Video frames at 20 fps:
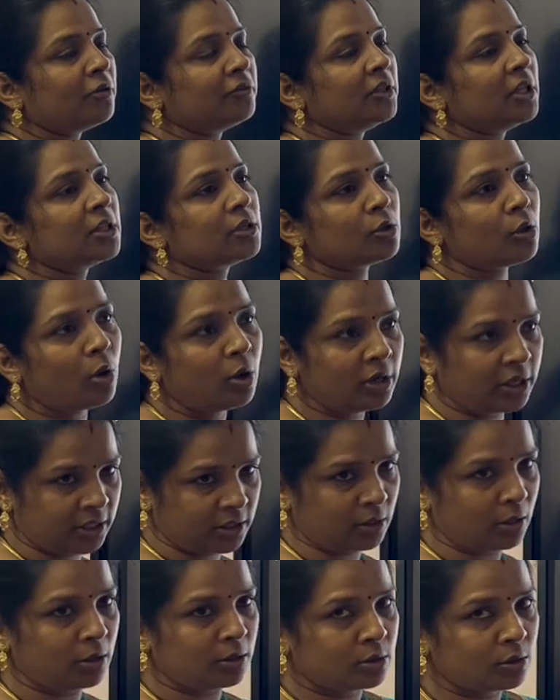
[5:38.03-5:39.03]
of the salt
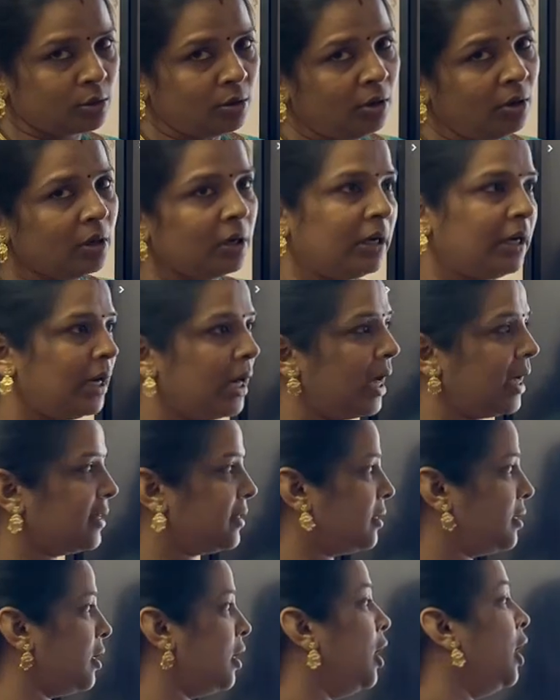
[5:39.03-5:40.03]
is also
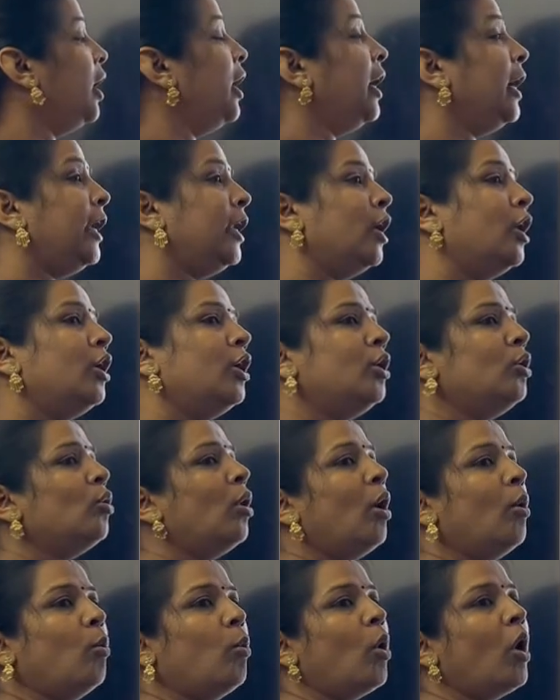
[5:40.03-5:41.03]
lost. In order to
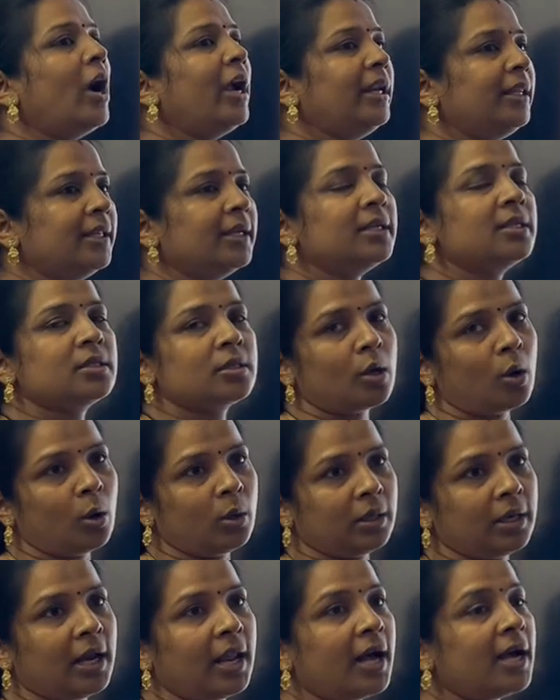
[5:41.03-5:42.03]
avoid that
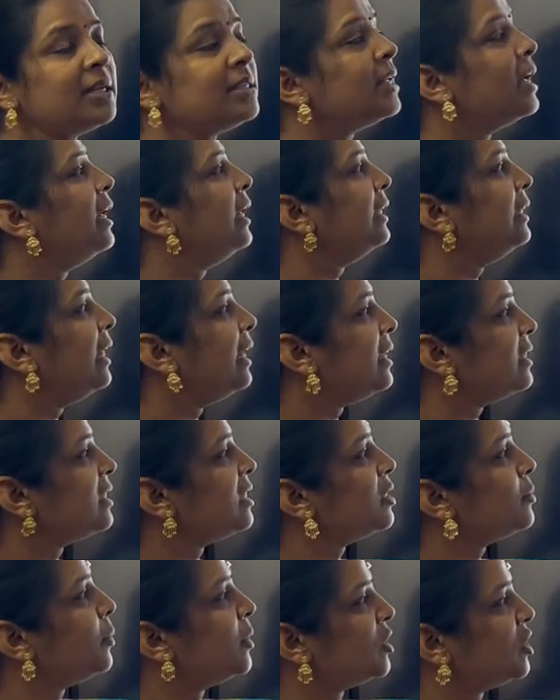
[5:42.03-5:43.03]
salt loss, there is
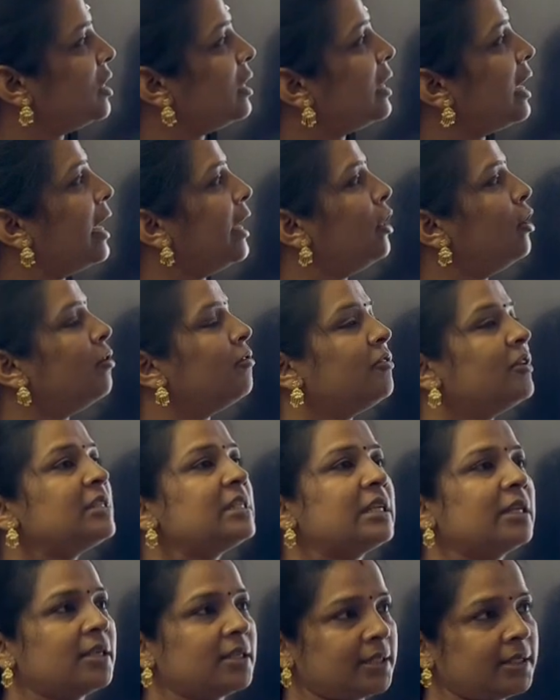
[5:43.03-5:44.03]
a special kind of
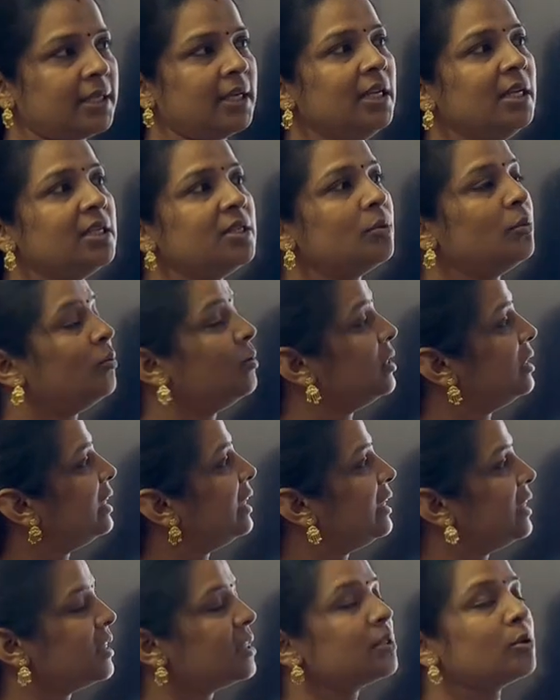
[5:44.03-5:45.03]
cells,
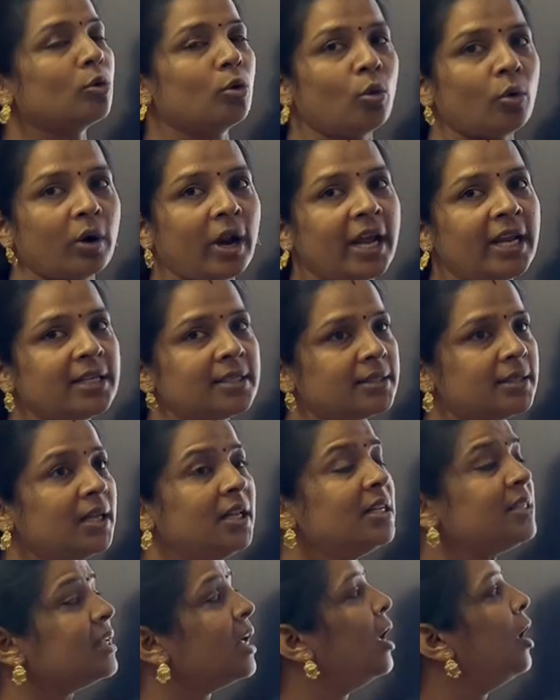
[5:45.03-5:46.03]
that is chloride
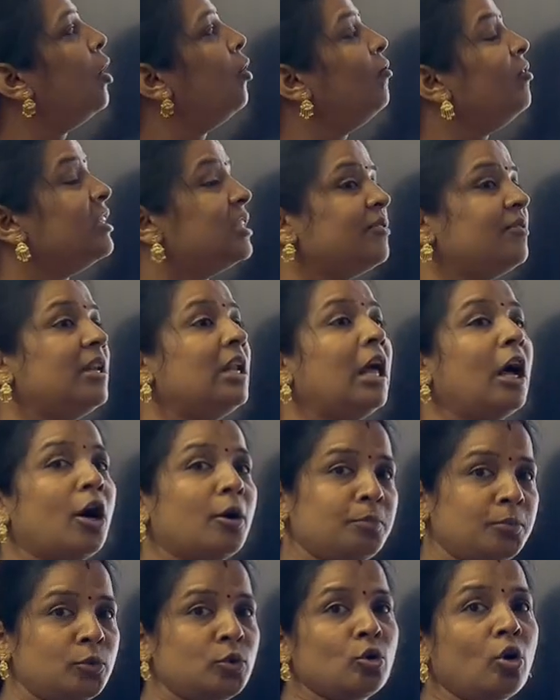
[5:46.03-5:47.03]
cells, which will
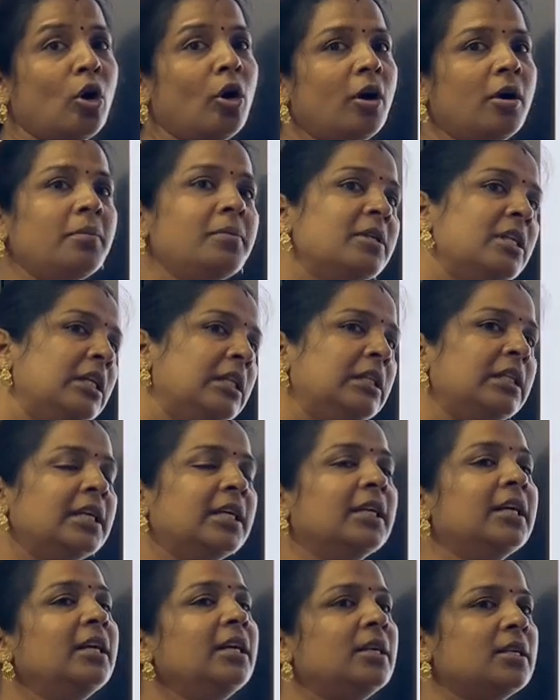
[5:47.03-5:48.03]
absorb
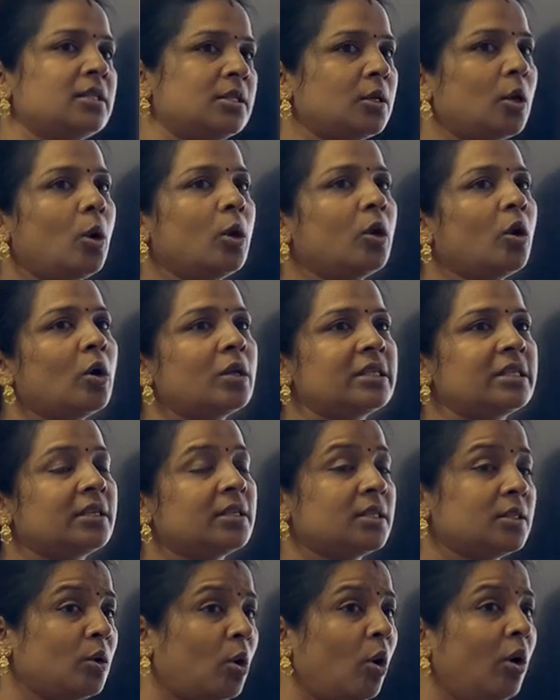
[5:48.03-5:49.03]
the
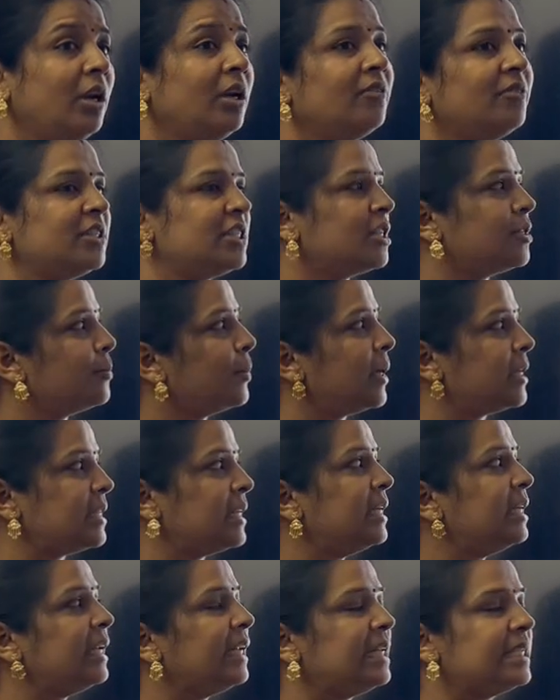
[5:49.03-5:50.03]
salt which is
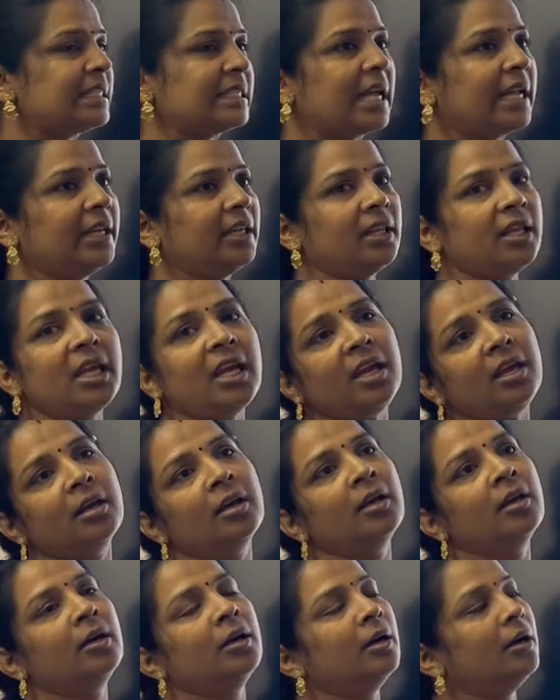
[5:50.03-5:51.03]
present inside the
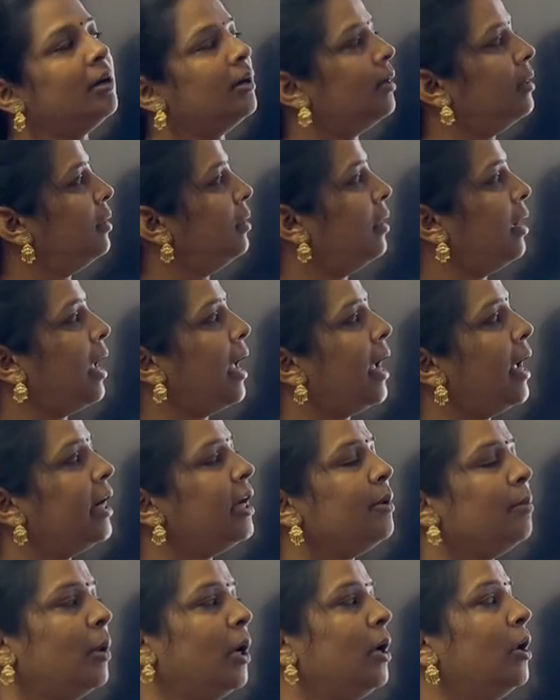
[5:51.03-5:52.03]

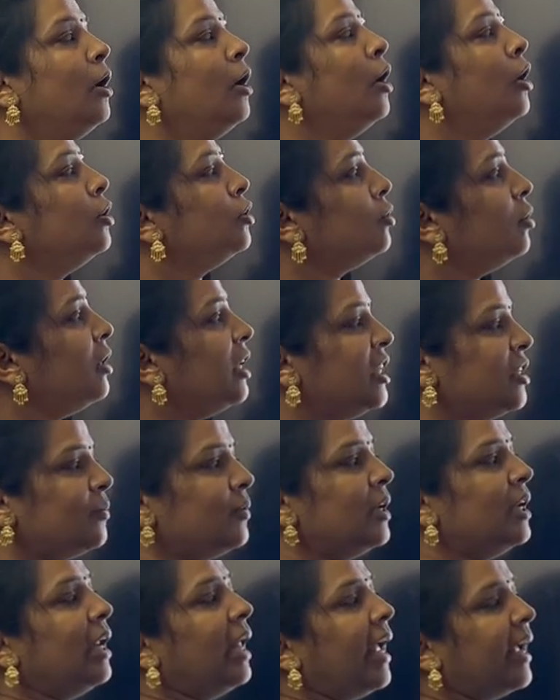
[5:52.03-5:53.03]
animal. So it
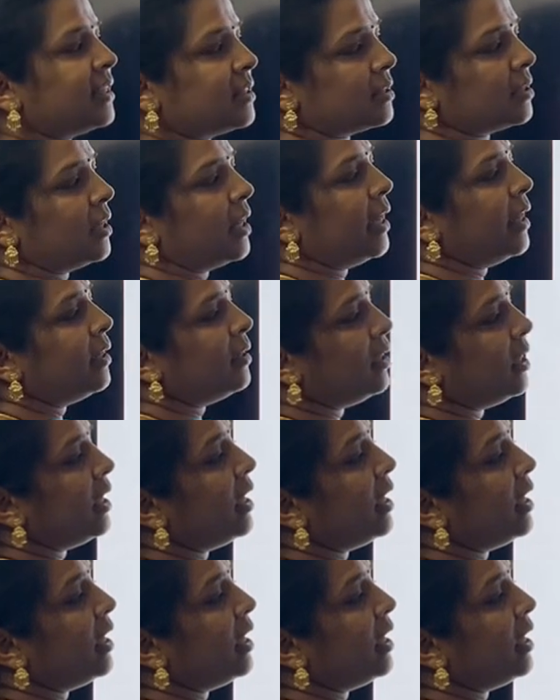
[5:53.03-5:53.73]
will excrete